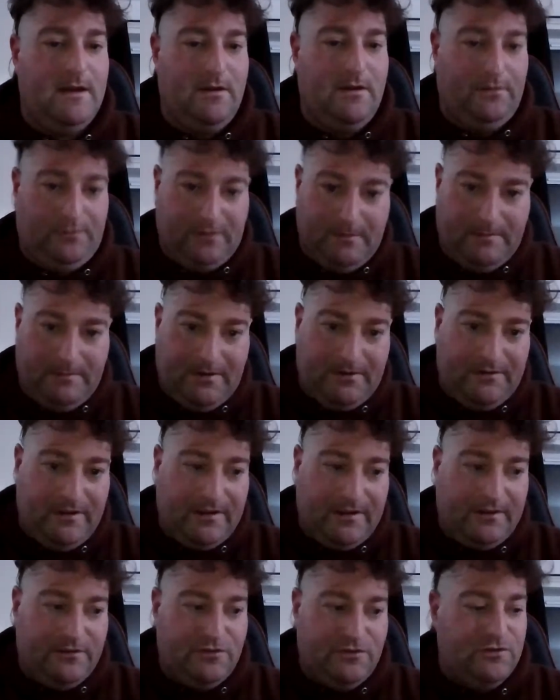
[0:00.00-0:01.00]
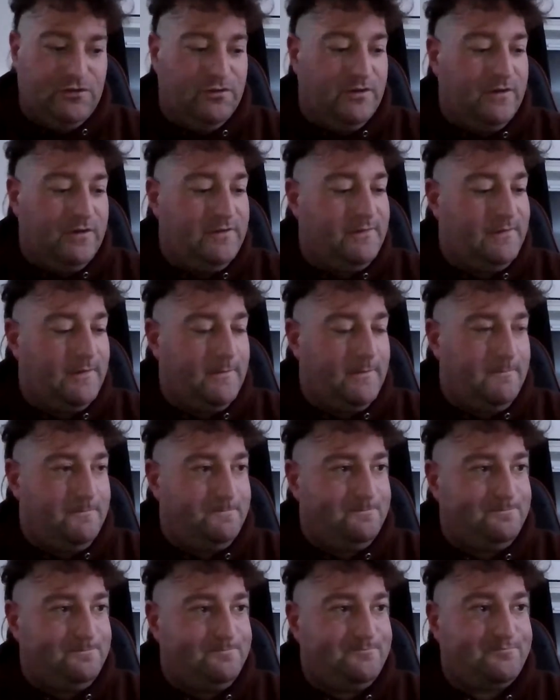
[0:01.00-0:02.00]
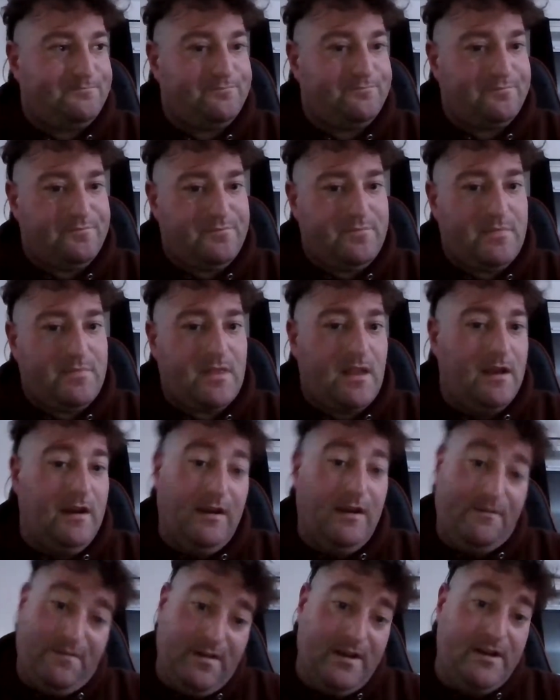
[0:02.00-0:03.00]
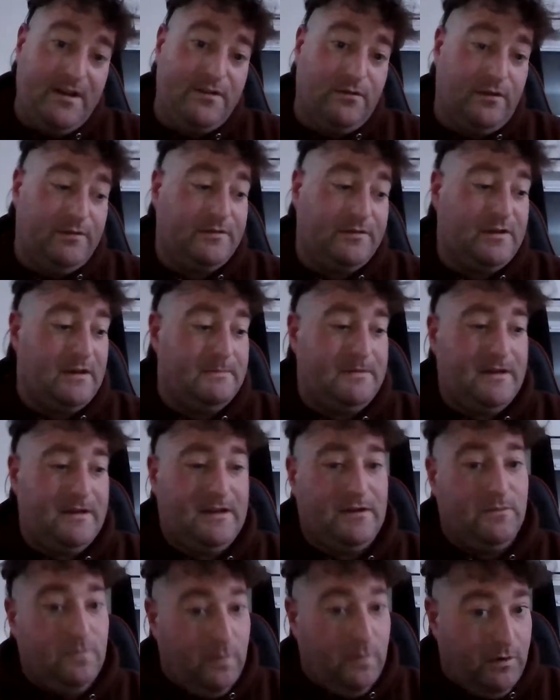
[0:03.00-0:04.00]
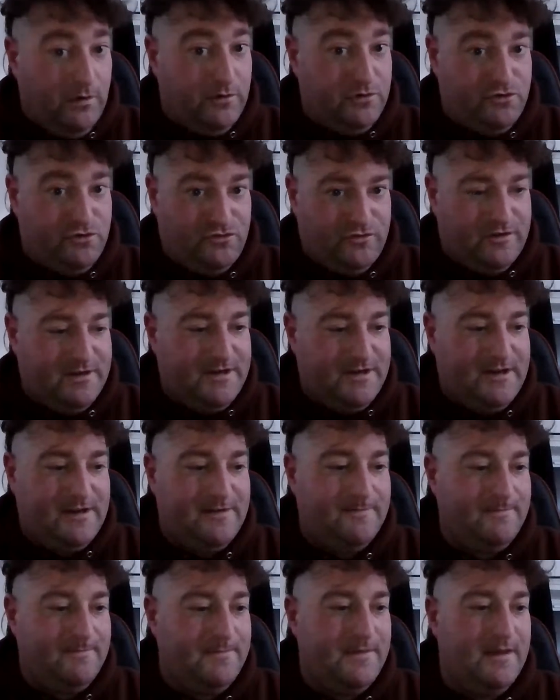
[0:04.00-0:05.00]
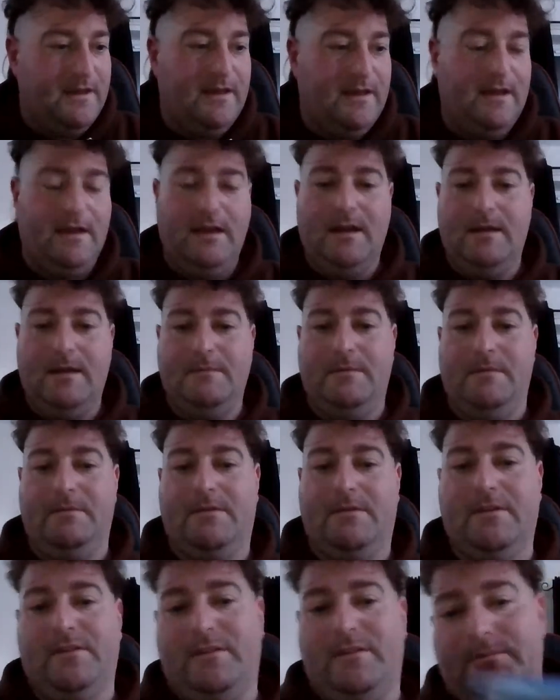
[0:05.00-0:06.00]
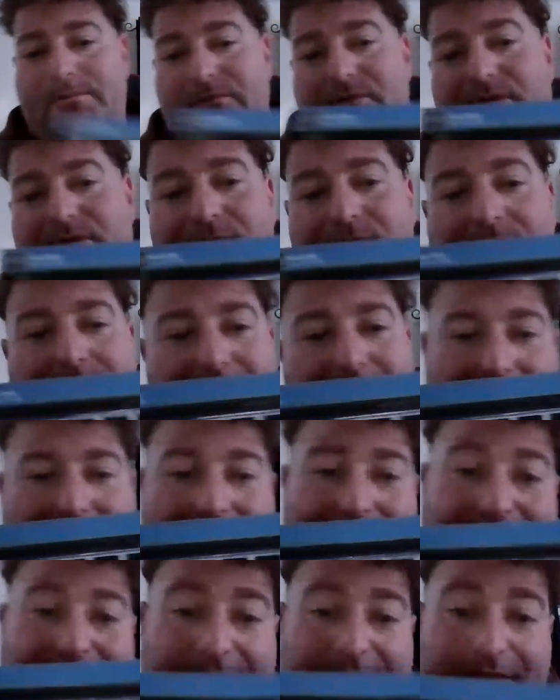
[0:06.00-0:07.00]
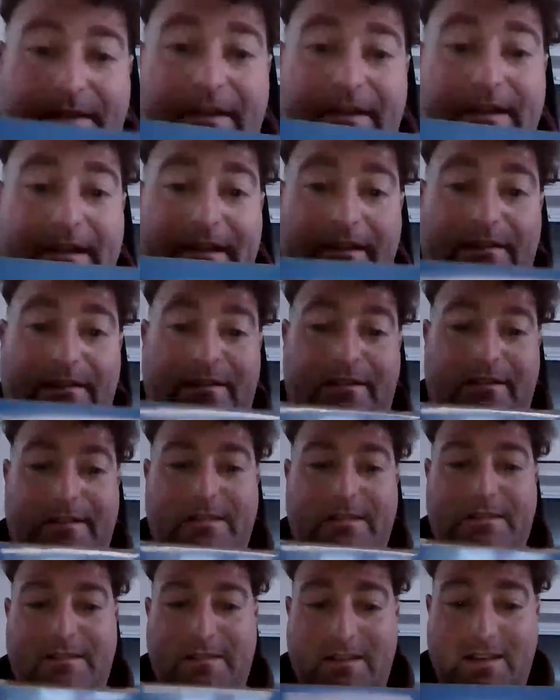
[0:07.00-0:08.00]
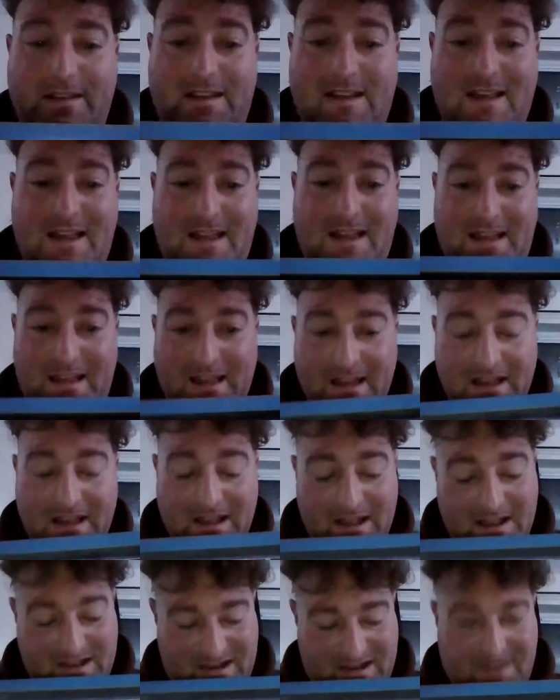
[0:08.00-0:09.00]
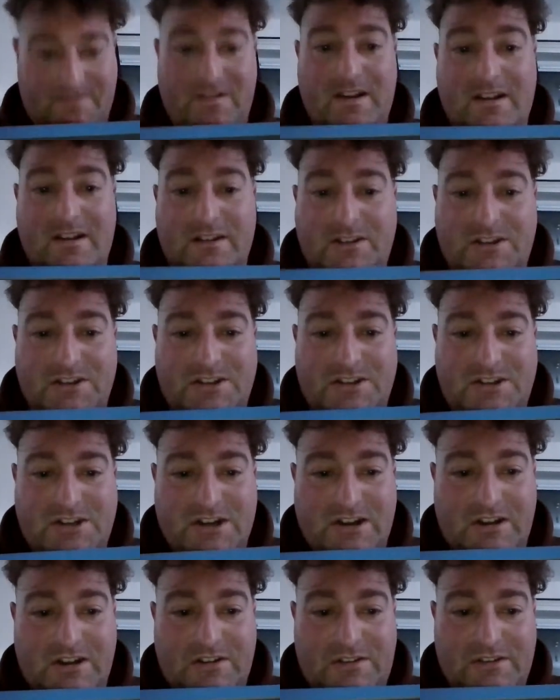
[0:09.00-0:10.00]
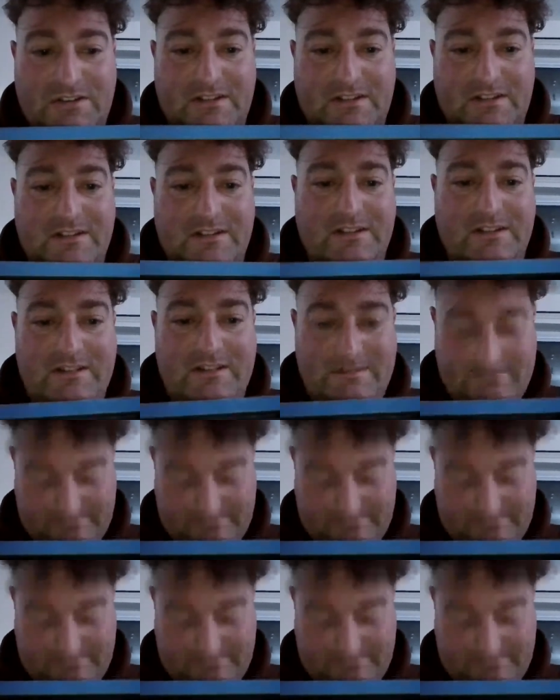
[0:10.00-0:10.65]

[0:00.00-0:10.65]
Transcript: it's going to be the second choice. The third one is going to be the Royal train. But because I bought 8 of these, I think I've just chosen